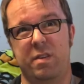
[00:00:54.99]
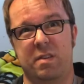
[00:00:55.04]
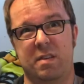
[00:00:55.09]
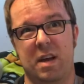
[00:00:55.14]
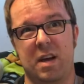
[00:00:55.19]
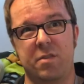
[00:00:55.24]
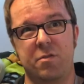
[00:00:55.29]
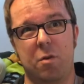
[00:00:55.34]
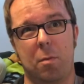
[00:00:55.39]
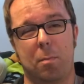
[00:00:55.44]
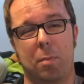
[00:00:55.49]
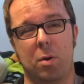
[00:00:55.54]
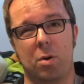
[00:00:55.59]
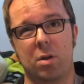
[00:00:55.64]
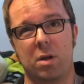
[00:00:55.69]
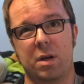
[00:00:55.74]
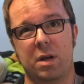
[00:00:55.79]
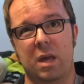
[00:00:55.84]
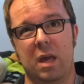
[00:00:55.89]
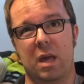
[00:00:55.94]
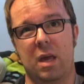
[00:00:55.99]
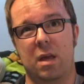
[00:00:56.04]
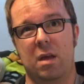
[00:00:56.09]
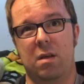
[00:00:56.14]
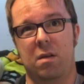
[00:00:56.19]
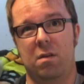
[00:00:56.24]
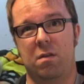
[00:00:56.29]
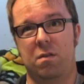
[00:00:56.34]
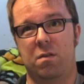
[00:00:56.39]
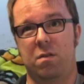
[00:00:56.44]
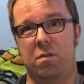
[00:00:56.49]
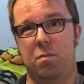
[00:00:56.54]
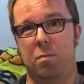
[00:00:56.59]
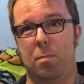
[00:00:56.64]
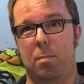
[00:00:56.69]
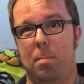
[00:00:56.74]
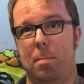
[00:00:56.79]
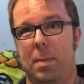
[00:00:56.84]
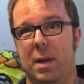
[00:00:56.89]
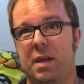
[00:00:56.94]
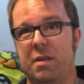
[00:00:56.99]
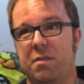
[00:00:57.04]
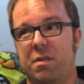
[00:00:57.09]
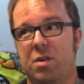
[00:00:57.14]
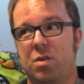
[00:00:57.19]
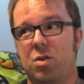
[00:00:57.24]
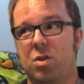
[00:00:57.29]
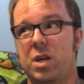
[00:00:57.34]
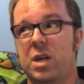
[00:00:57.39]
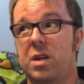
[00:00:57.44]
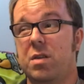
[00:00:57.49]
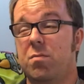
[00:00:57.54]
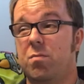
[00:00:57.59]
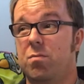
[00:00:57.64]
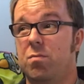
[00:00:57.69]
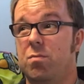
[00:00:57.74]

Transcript: Sandra Bullock is basically